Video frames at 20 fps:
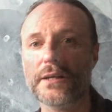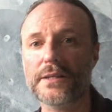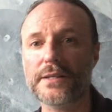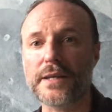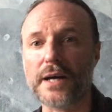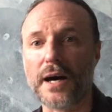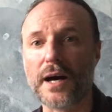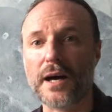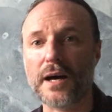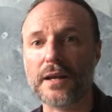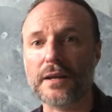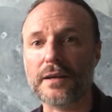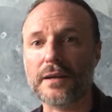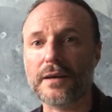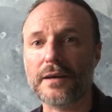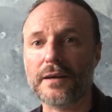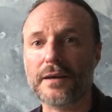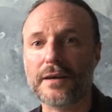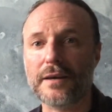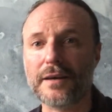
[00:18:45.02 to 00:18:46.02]
Dan
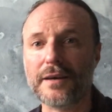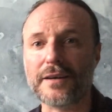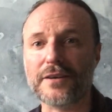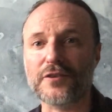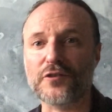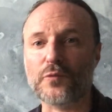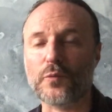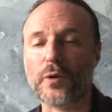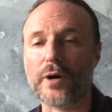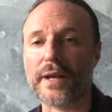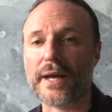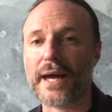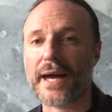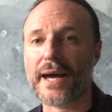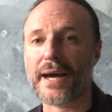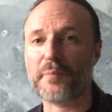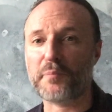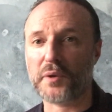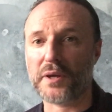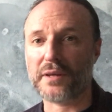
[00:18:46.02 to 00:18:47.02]
is what
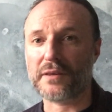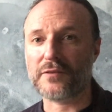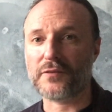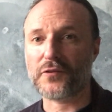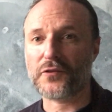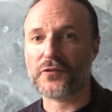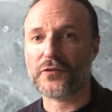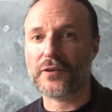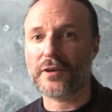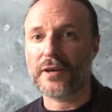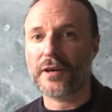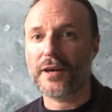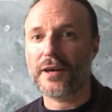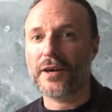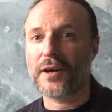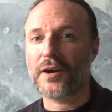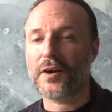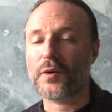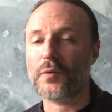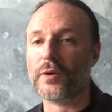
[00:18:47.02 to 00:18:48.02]
happens
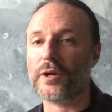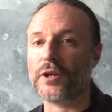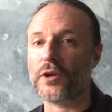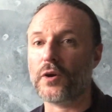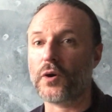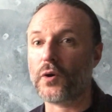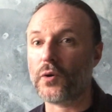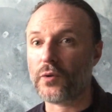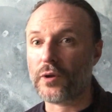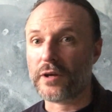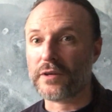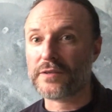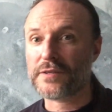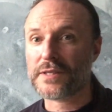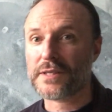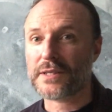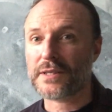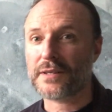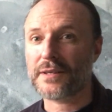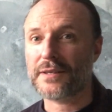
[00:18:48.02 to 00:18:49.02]
when
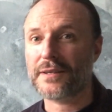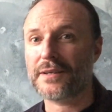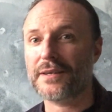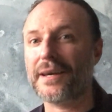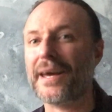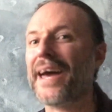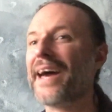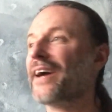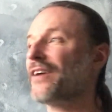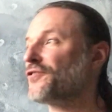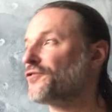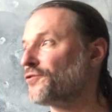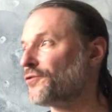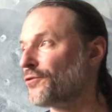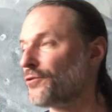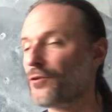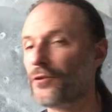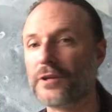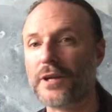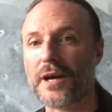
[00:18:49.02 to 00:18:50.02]
Olus,
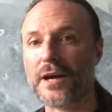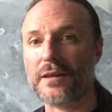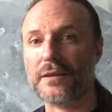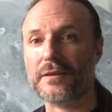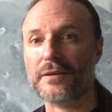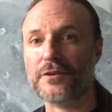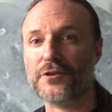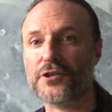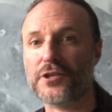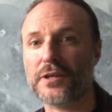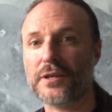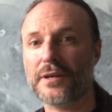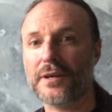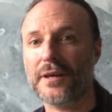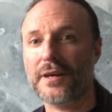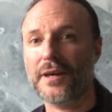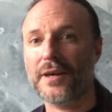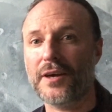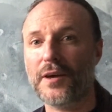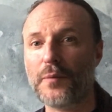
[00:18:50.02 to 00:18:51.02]
external knowledge,
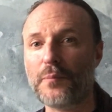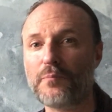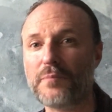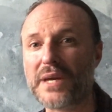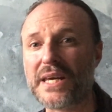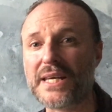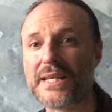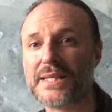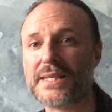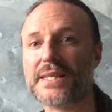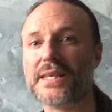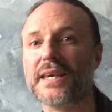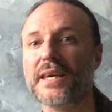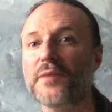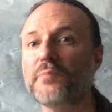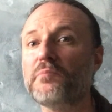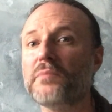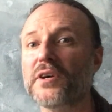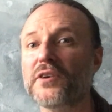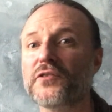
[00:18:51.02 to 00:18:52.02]
meets
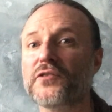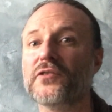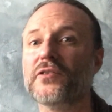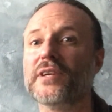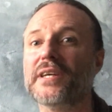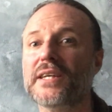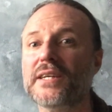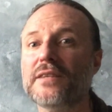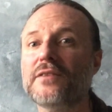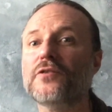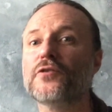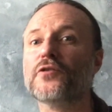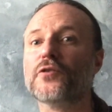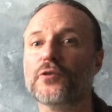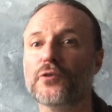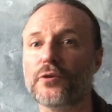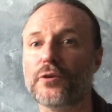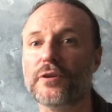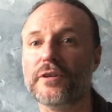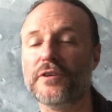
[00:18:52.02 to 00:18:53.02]
Imbus,
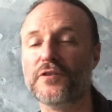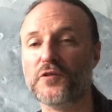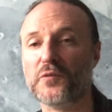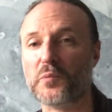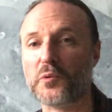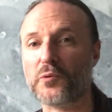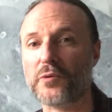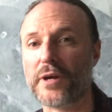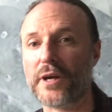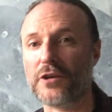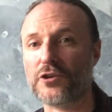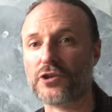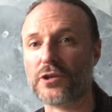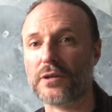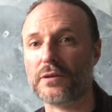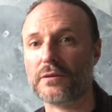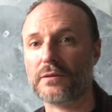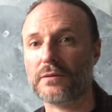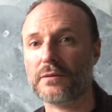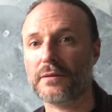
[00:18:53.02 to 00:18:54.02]
internal
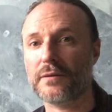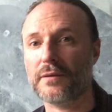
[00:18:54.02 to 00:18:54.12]
inspiration.